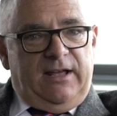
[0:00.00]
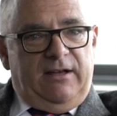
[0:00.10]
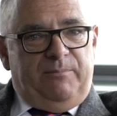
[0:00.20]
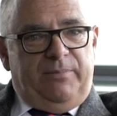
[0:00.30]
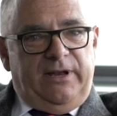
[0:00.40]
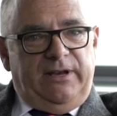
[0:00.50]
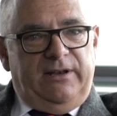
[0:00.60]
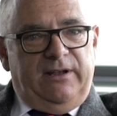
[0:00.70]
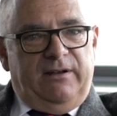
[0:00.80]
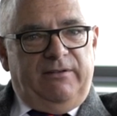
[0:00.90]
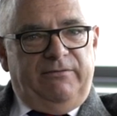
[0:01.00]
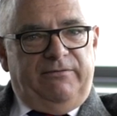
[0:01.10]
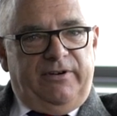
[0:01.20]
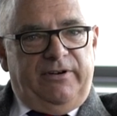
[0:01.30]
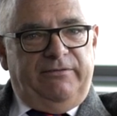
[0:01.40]
have been uh,
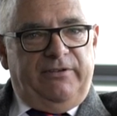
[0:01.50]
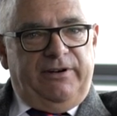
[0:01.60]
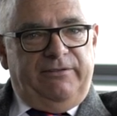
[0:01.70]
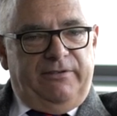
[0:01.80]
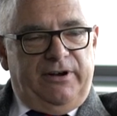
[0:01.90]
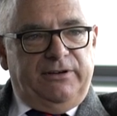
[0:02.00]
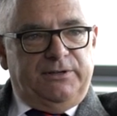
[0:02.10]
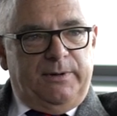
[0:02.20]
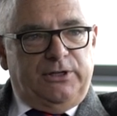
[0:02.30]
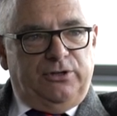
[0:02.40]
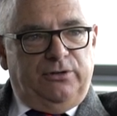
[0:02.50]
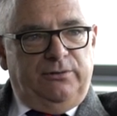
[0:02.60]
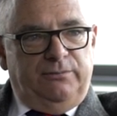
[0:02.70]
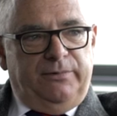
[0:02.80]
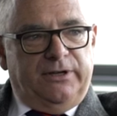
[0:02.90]
very very very special
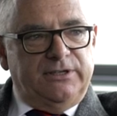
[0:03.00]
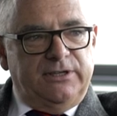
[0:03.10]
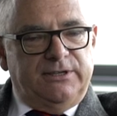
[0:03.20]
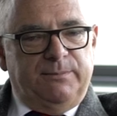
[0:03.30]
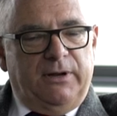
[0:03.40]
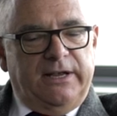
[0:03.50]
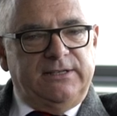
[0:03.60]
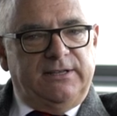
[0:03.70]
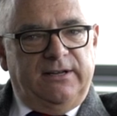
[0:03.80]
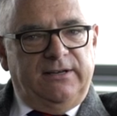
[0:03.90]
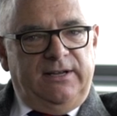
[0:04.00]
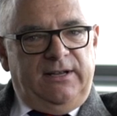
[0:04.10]
because it's a place that